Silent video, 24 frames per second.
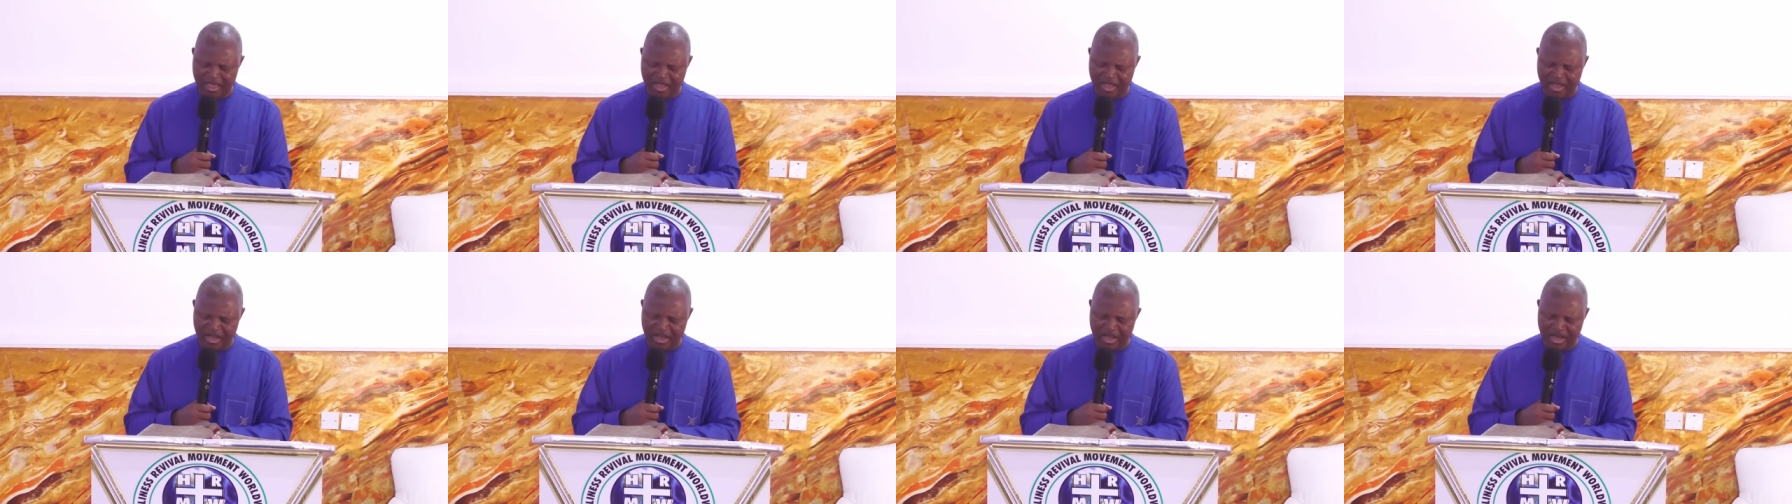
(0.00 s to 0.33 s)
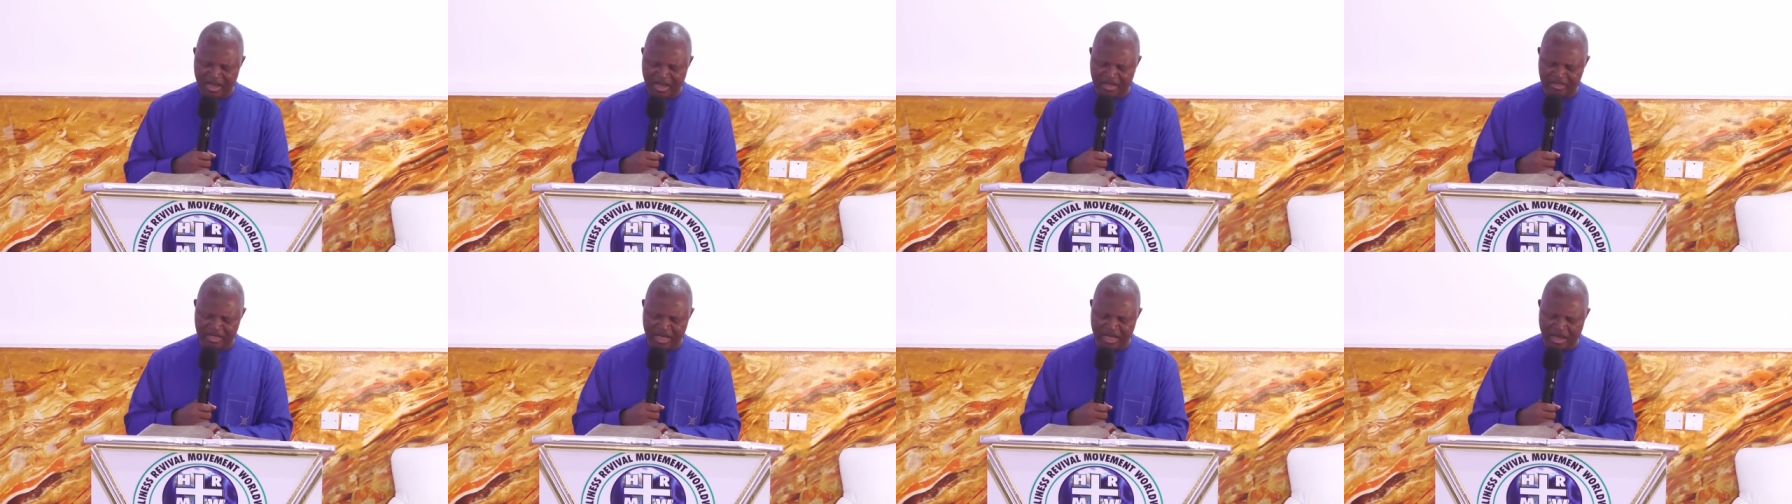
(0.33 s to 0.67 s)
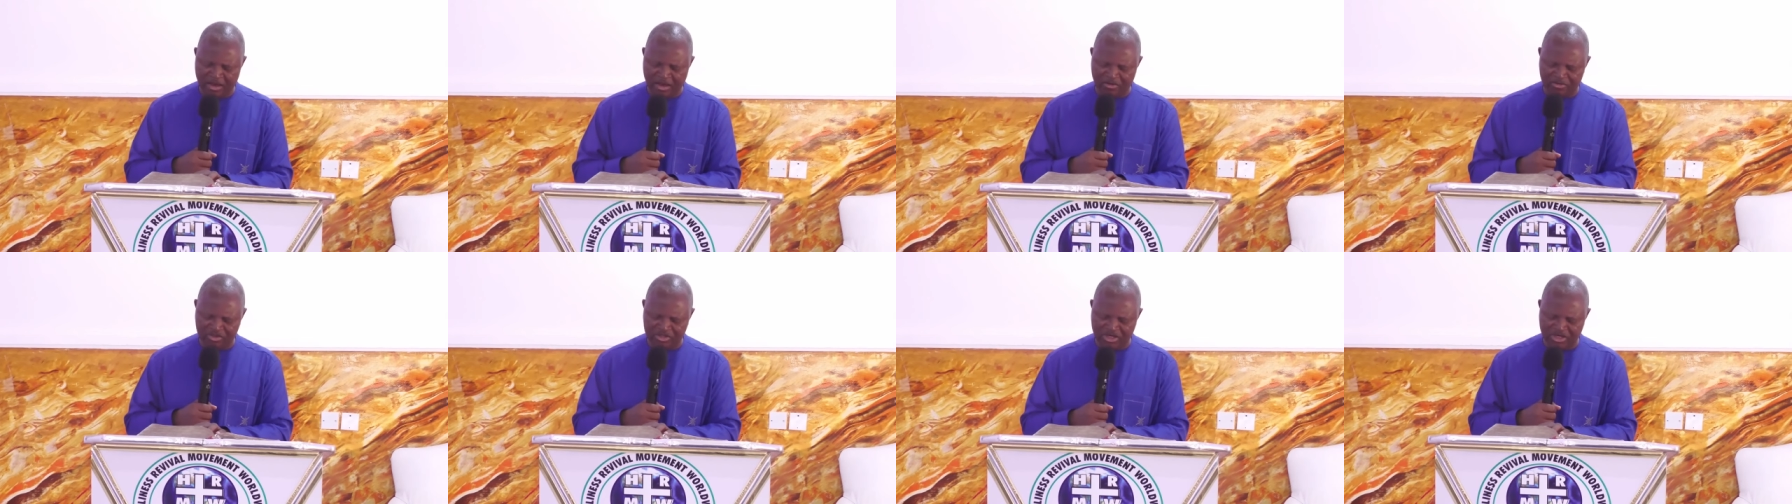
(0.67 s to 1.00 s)
And thou
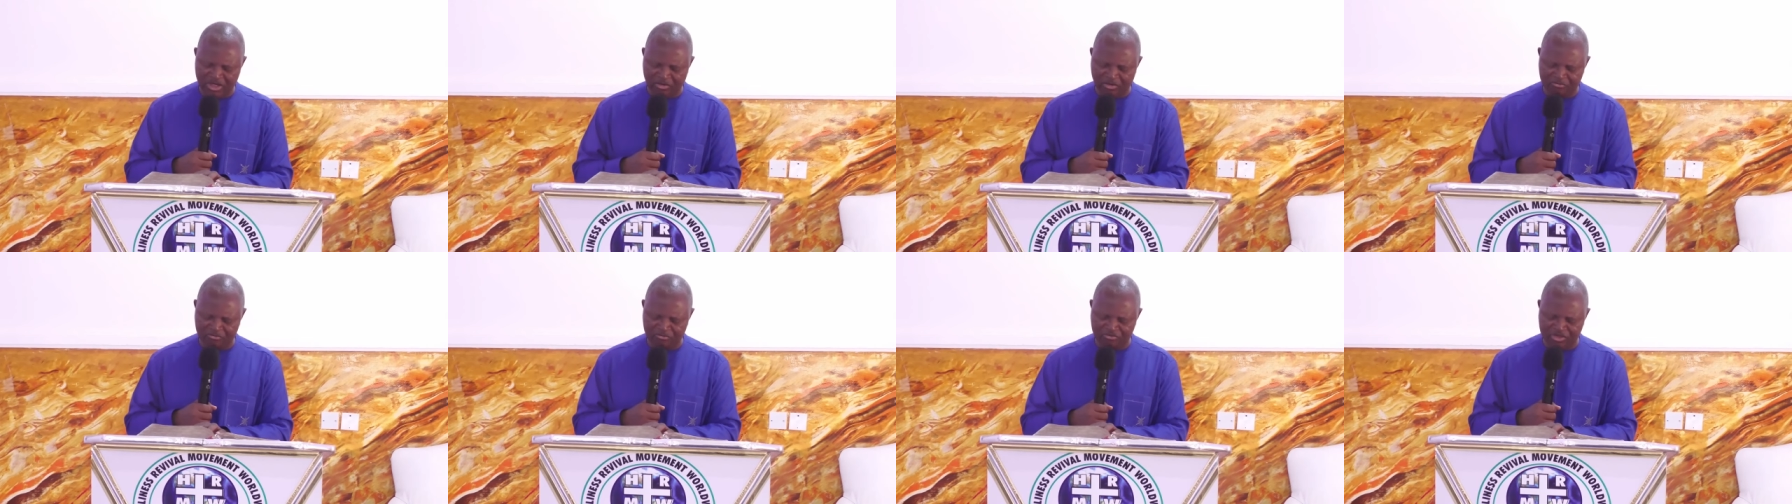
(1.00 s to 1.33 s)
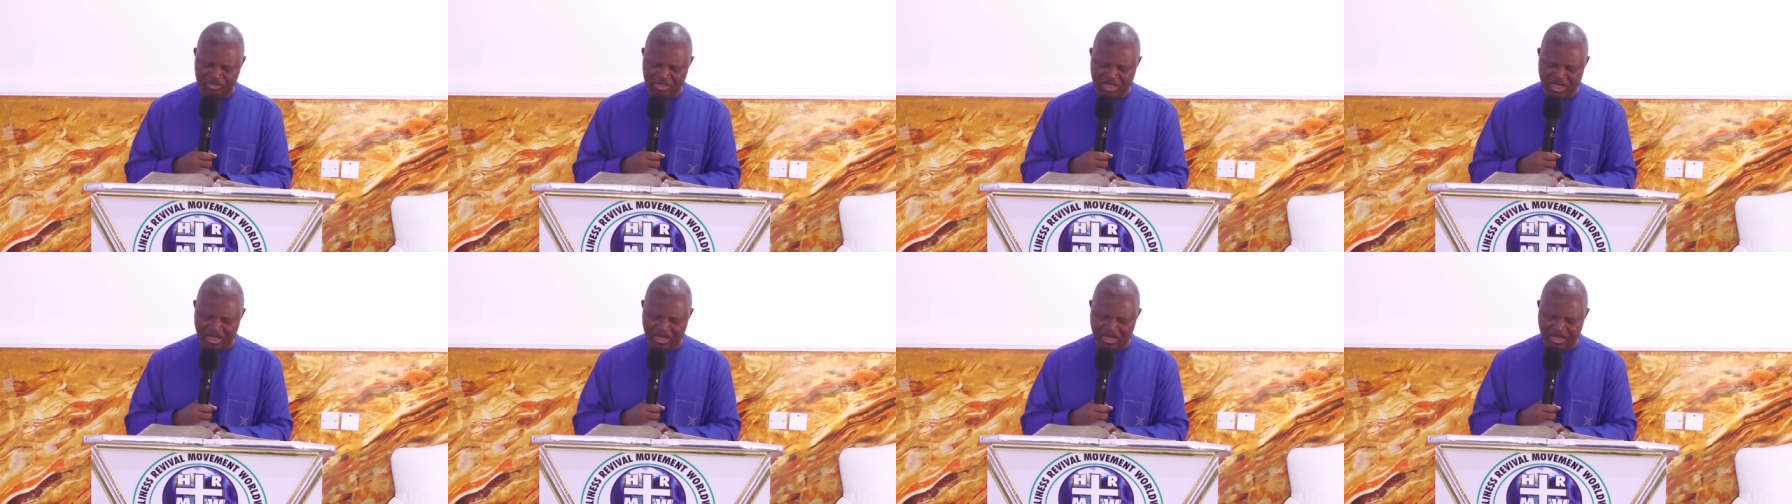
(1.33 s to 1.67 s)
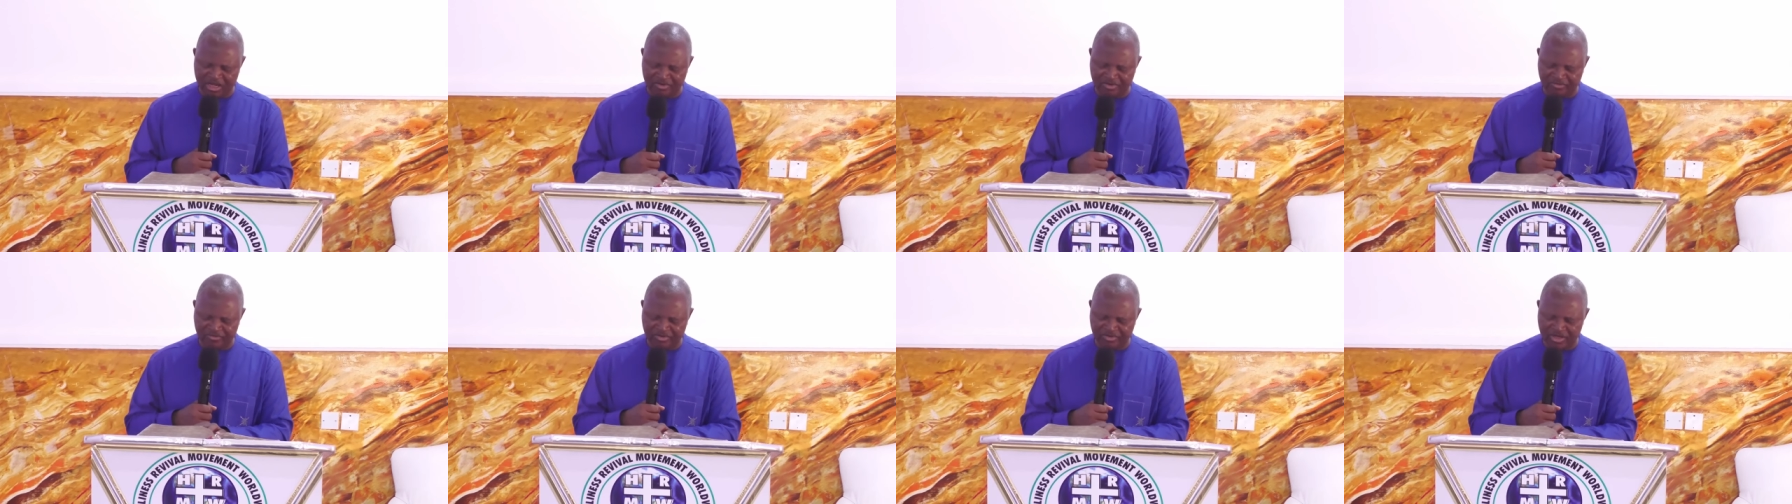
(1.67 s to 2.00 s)
shalt observe
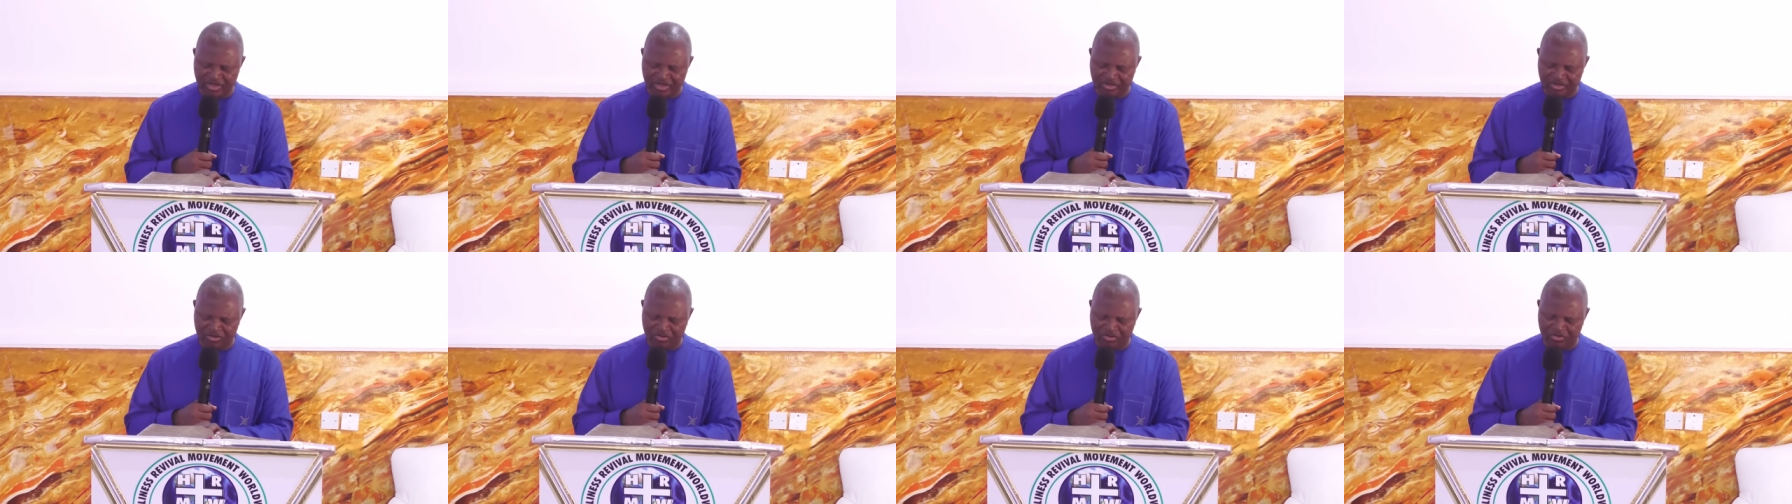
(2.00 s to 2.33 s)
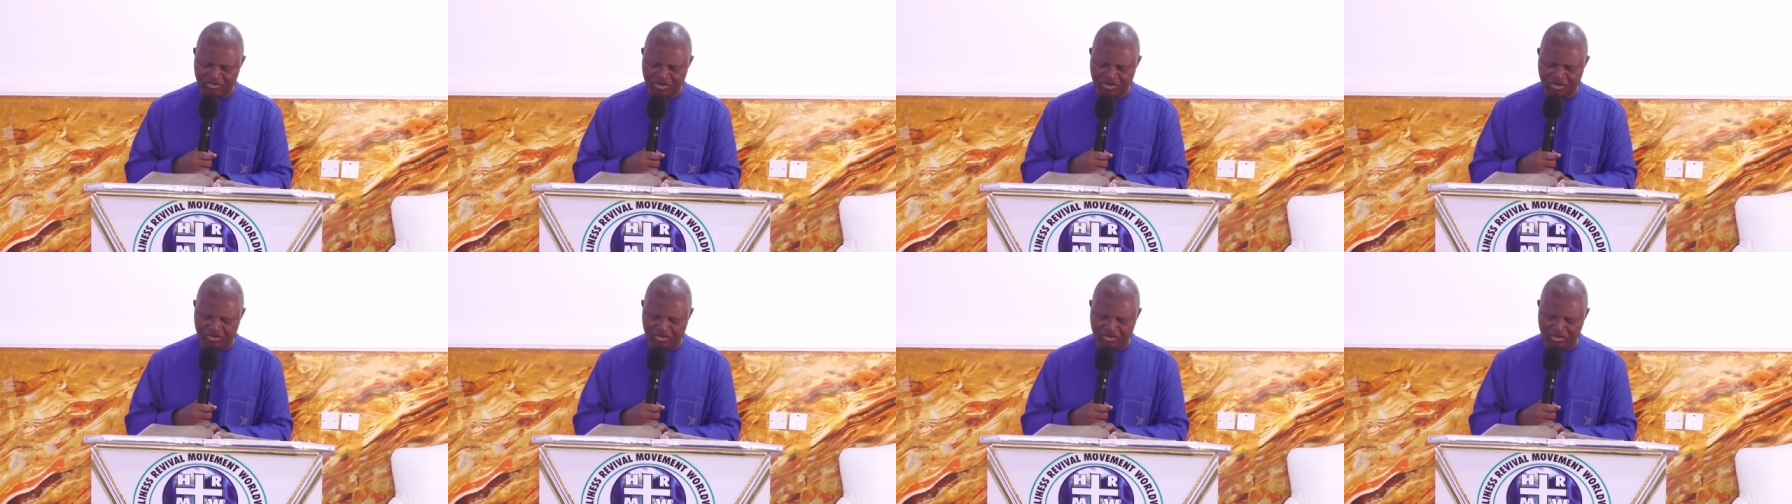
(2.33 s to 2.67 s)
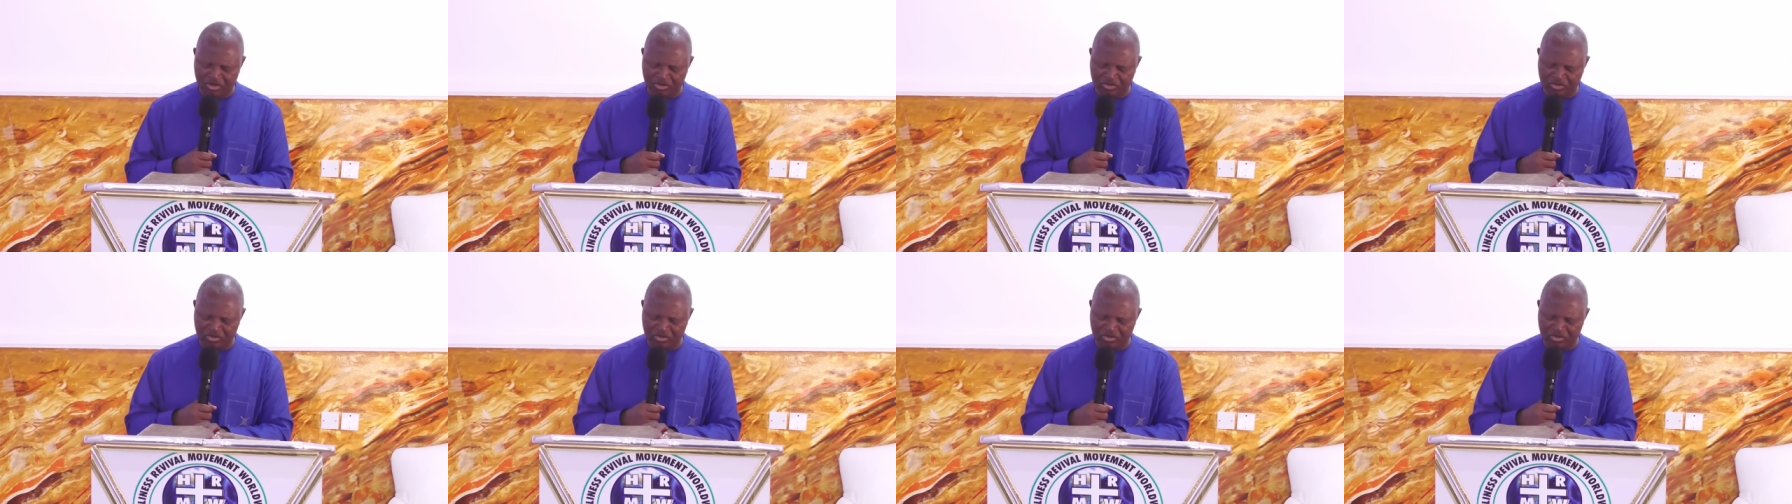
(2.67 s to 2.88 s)
to do according to